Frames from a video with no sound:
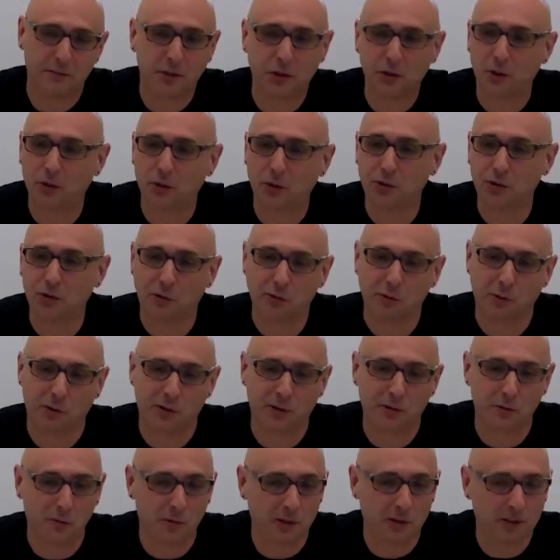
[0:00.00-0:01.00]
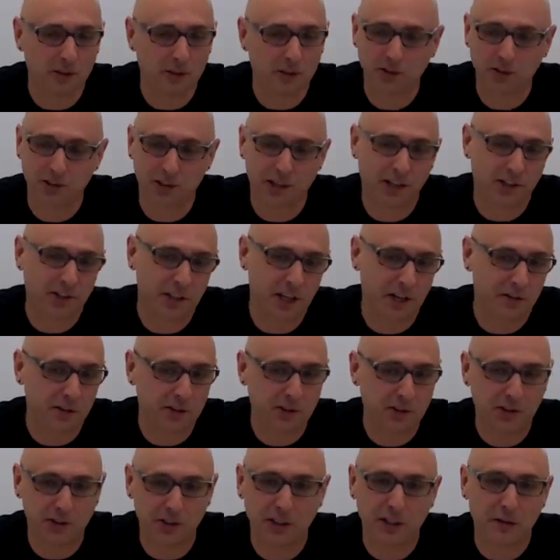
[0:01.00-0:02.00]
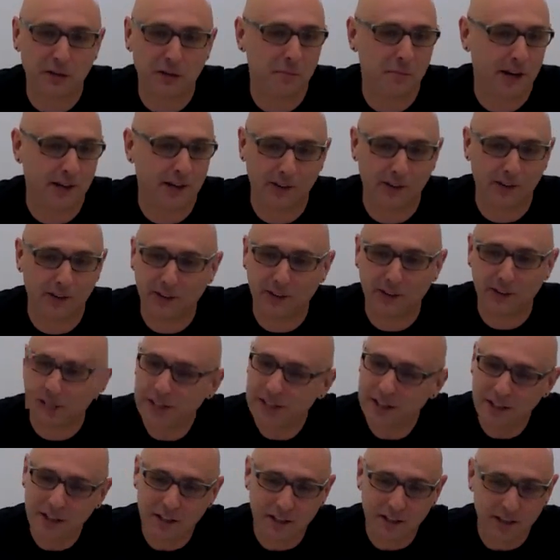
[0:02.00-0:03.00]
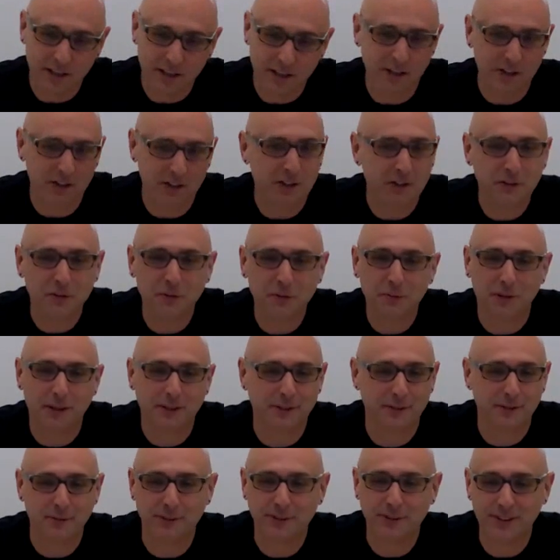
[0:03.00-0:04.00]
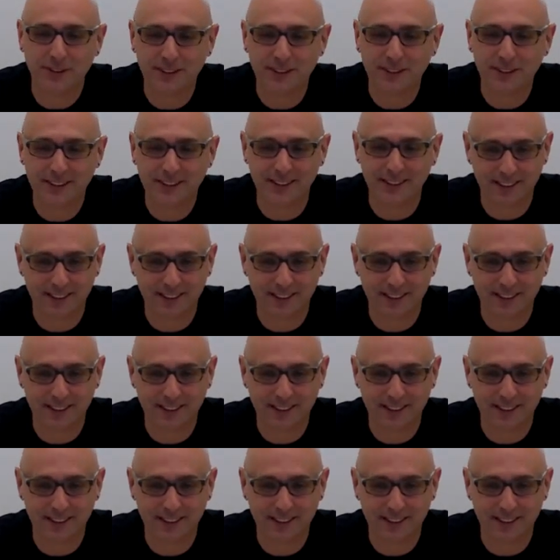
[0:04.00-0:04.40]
It's all software. Once God gave us C compiler, anything is possible.